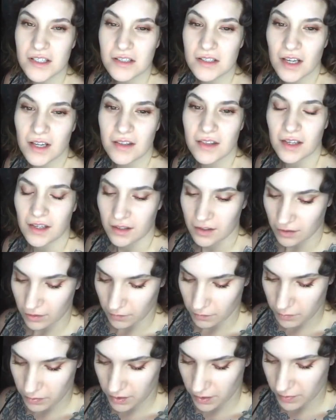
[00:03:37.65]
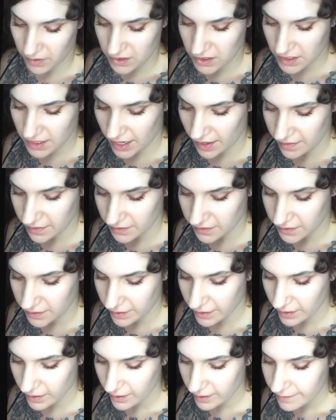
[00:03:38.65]
I think you've pretty much gathered
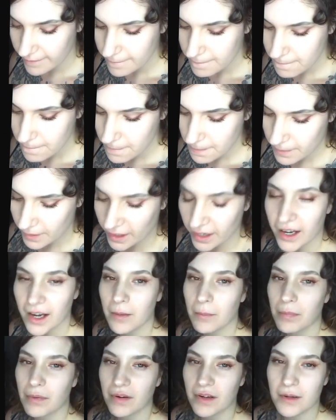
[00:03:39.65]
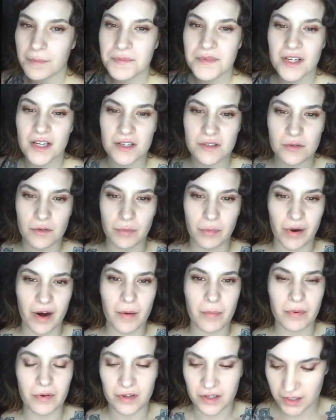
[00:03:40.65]
that I'm pretty obsessed with
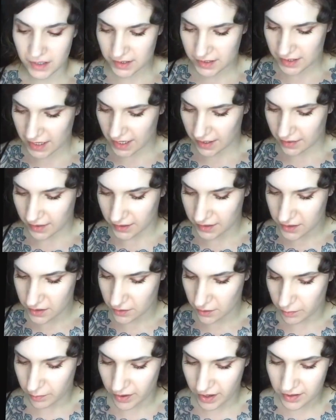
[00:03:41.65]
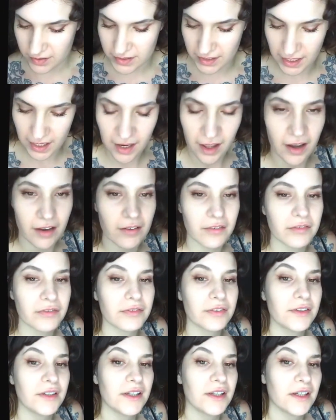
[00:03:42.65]
brow products. Anything to do with brows I
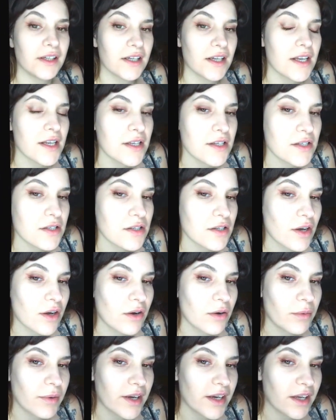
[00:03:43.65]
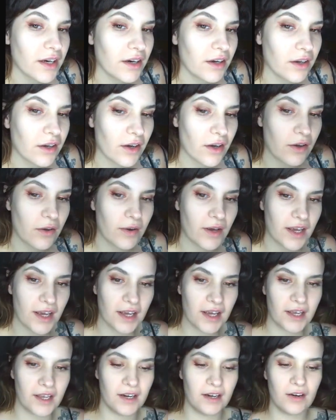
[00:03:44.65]
love. So we're going to go
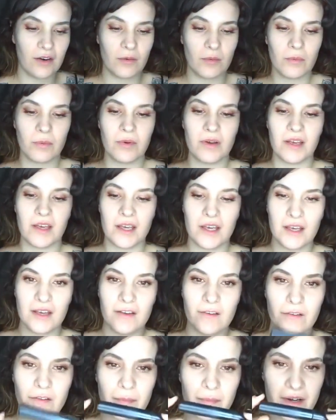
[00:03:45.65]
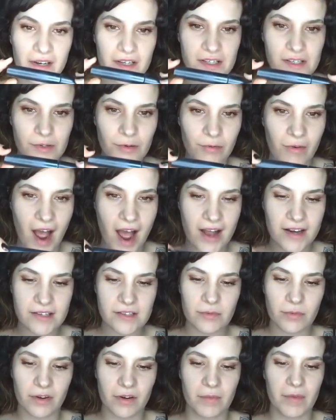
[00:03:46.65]
in with my
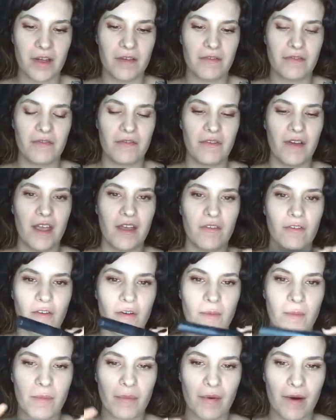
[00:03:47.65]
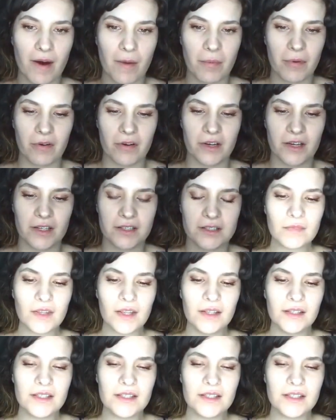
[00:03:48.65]
Surratt, one of my favourite brow products.